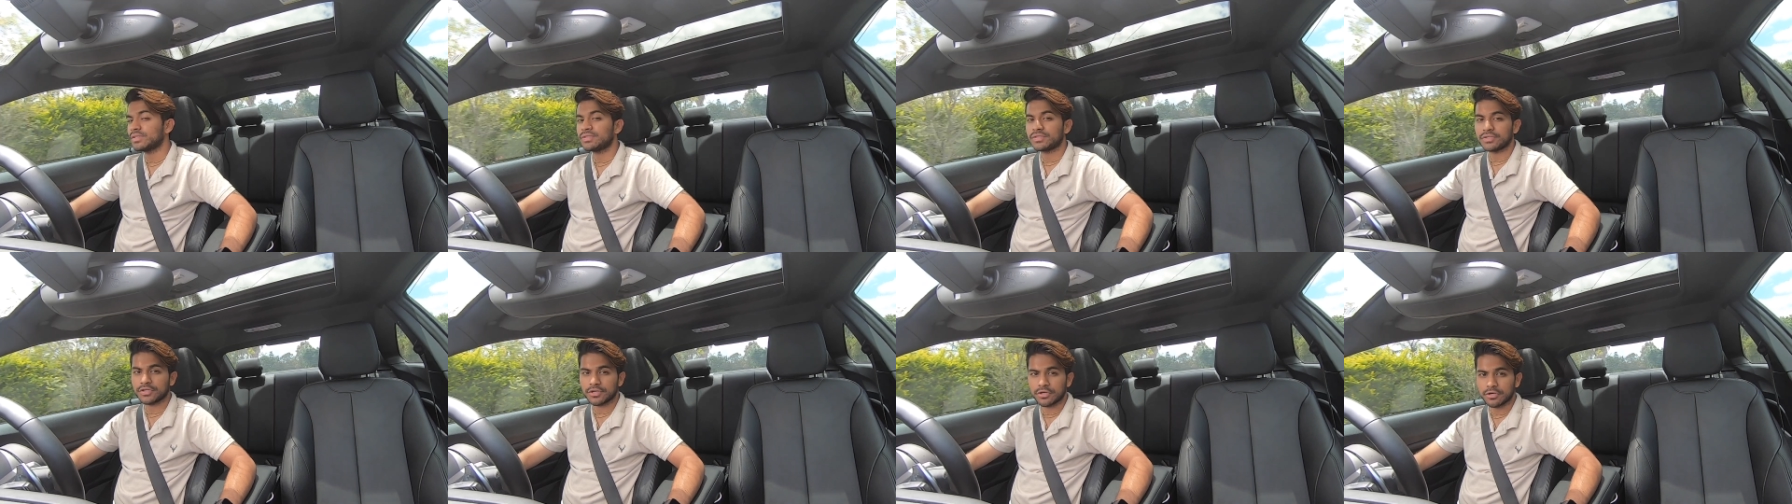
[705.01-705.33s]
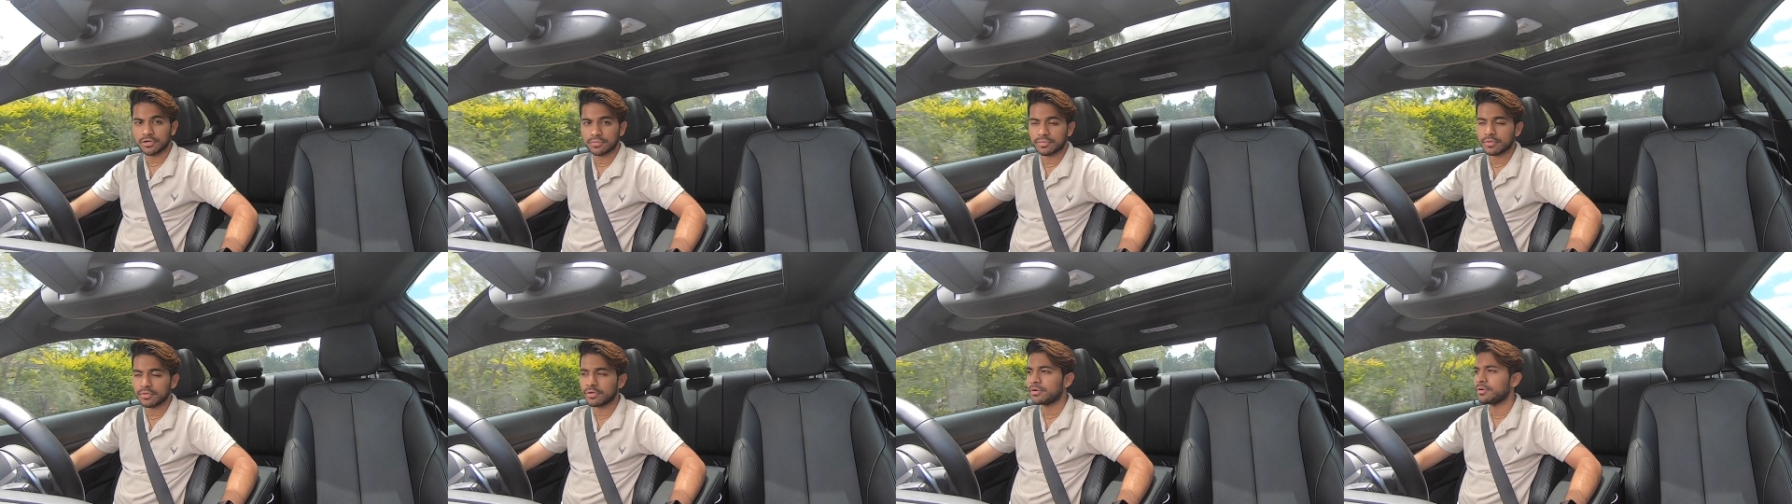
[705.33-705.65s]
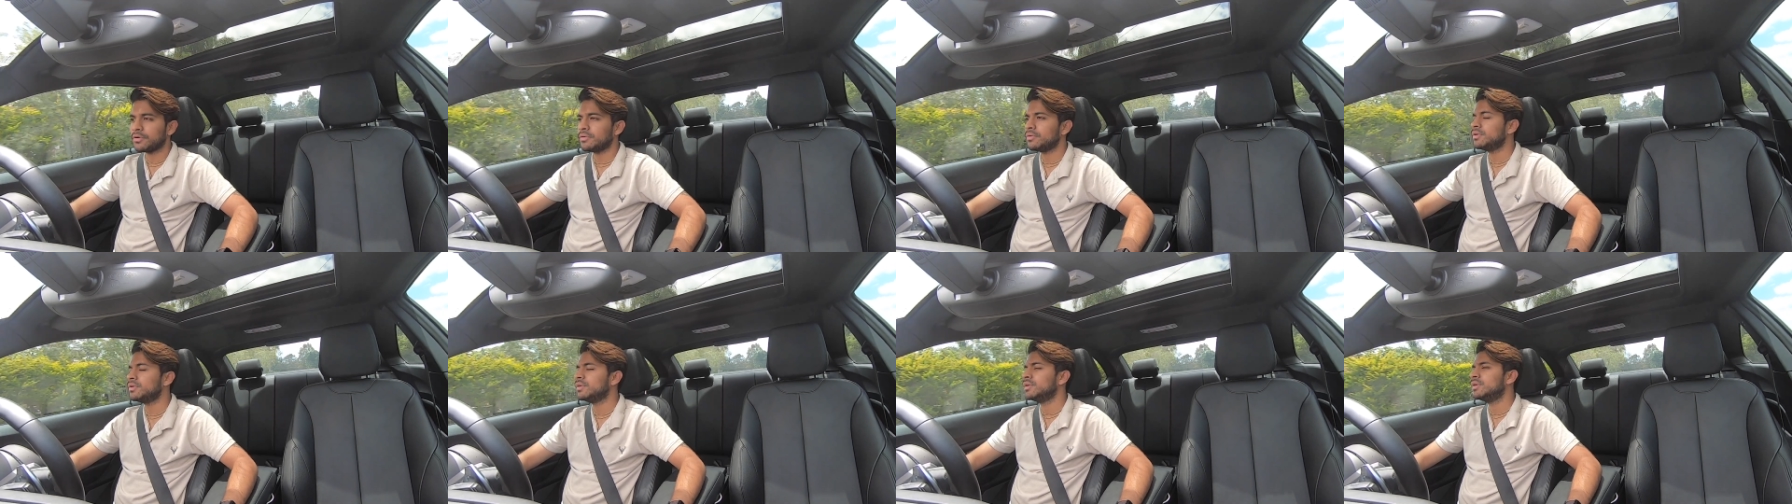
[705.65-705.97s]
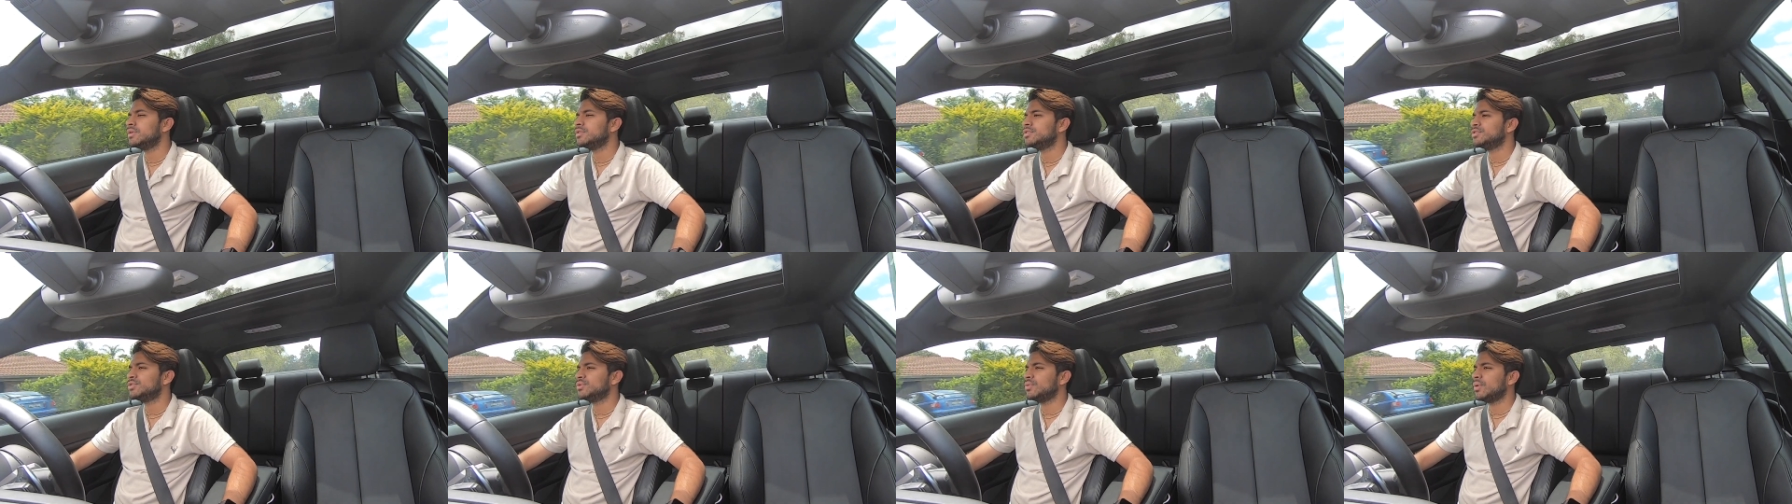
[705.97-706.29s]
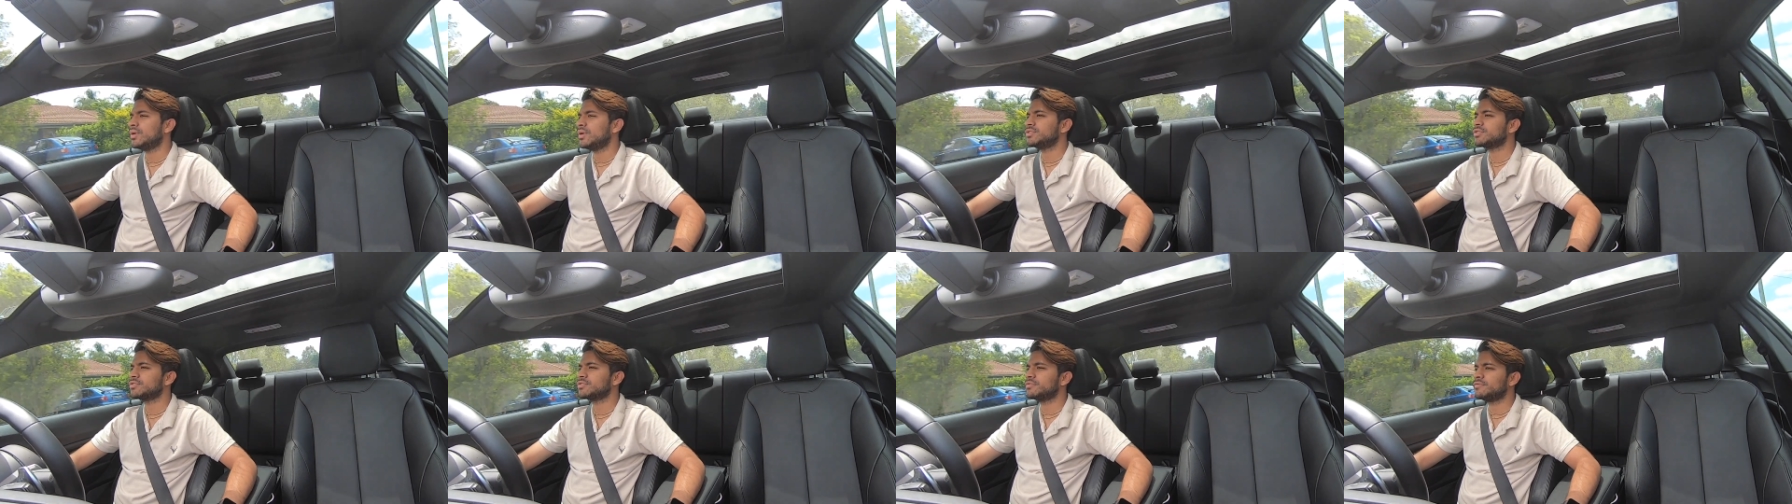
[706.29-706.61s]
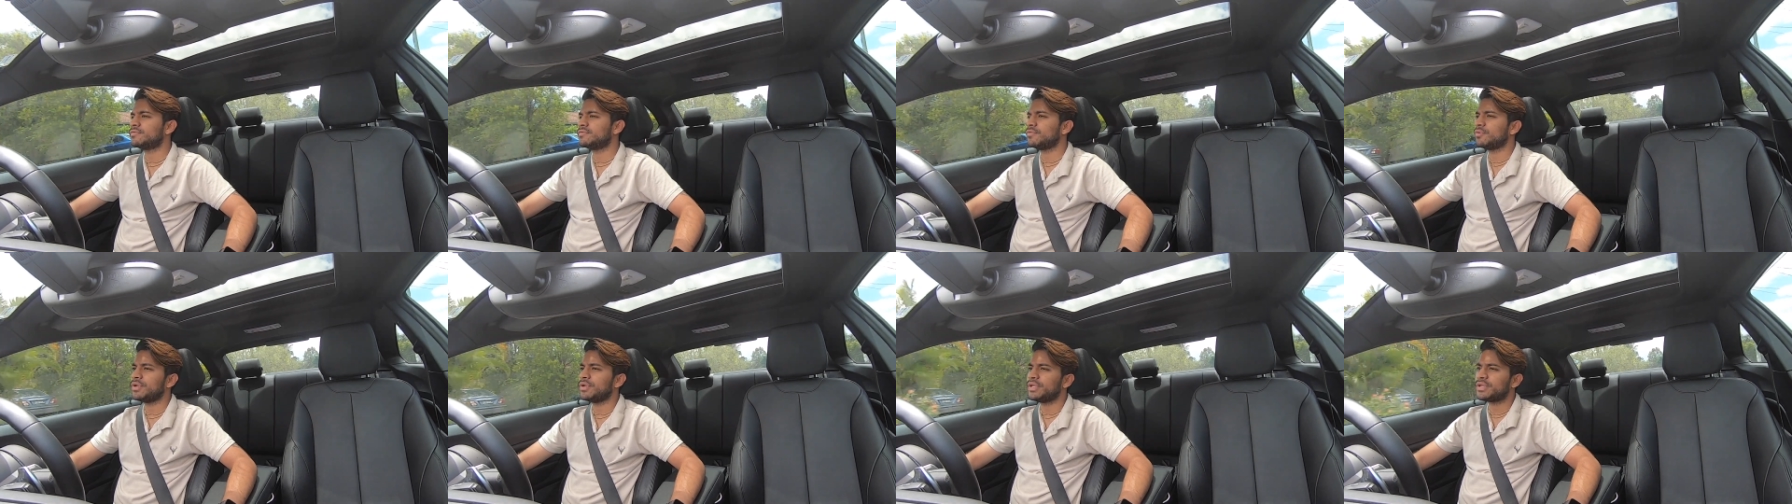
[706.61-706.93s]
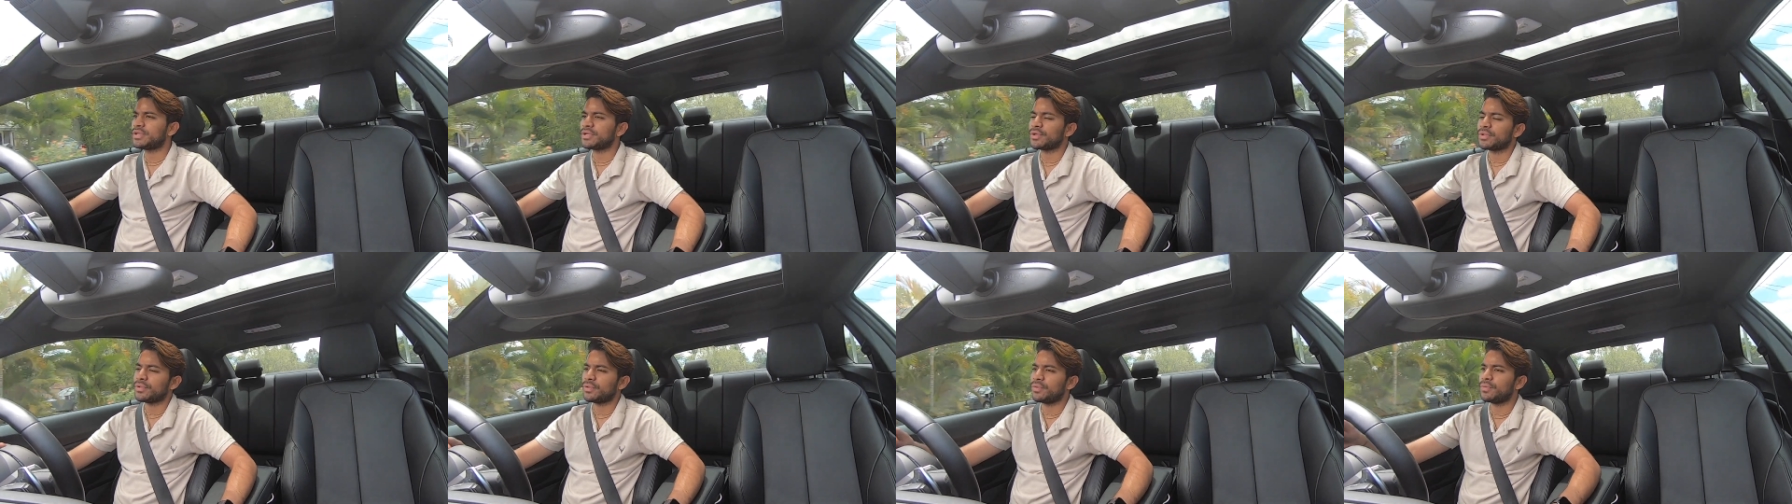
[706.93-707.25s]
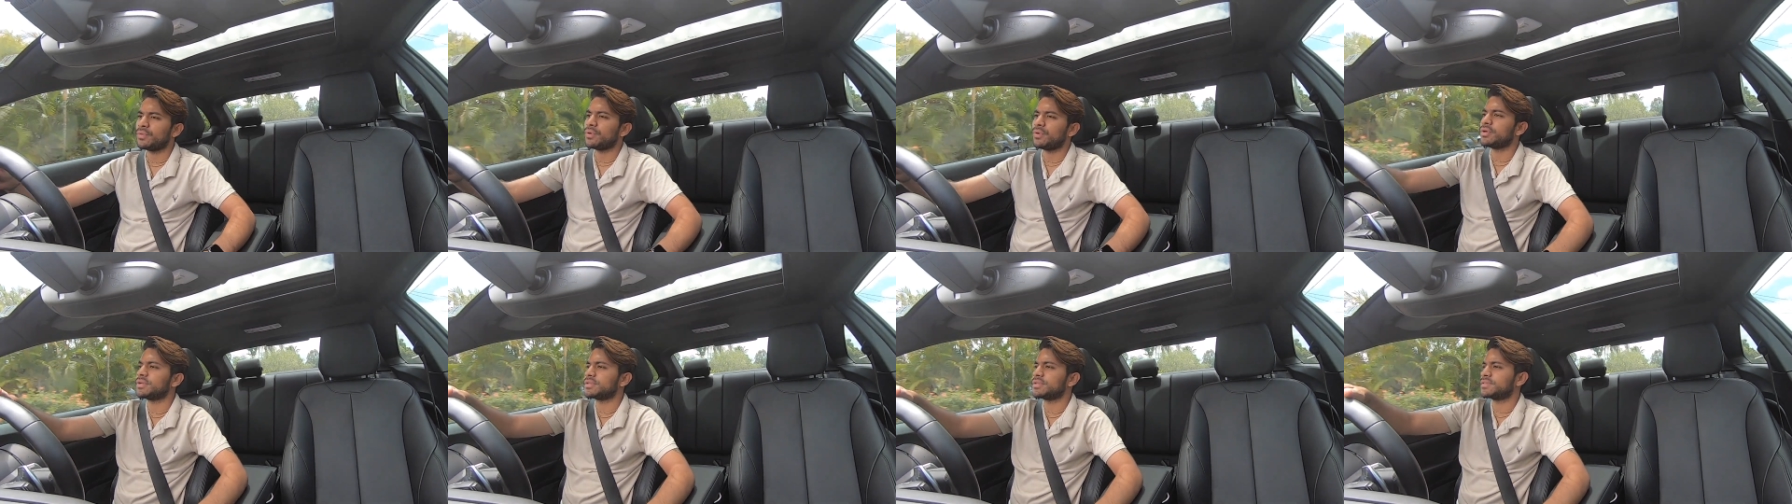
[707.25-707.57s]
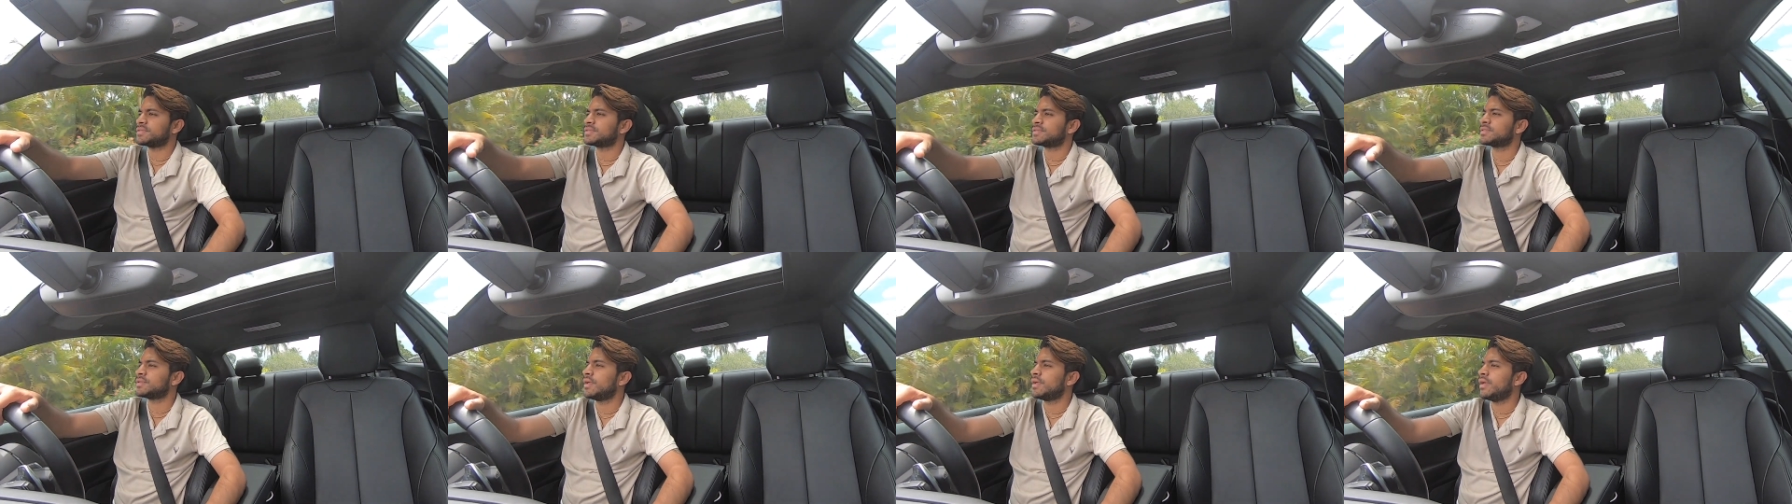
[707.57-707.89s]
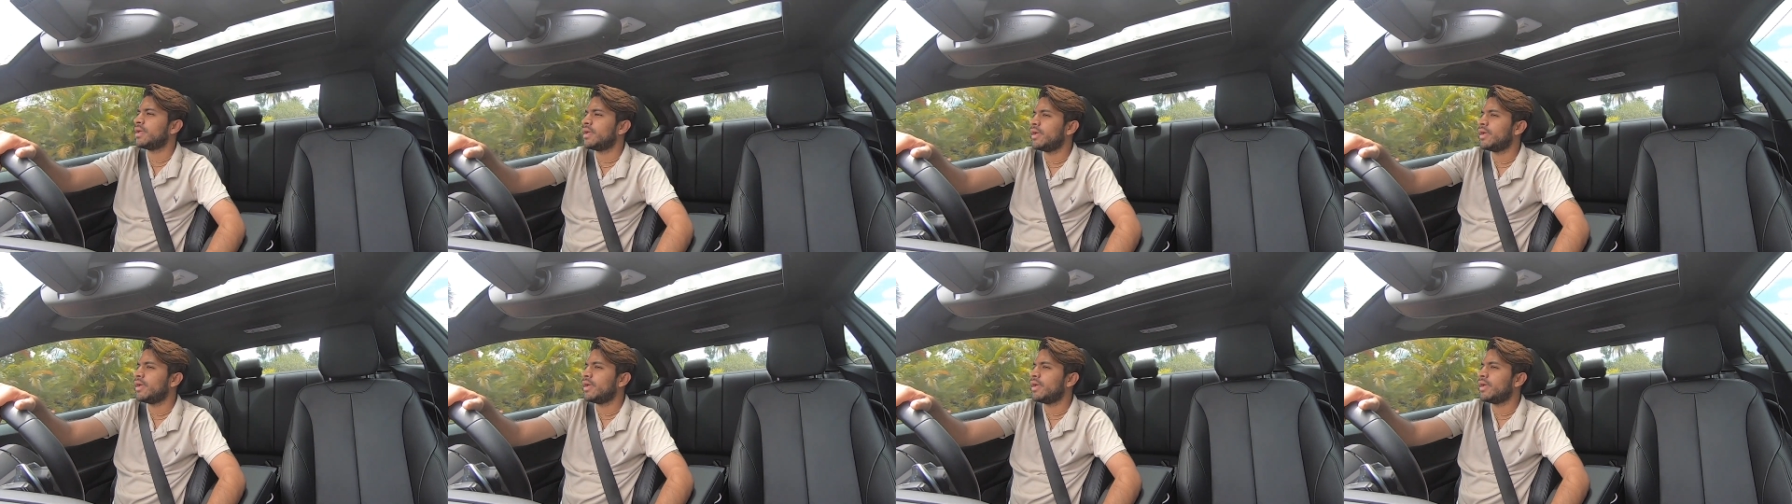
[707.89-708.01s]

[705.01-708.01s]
turbo, 240 kilowatts,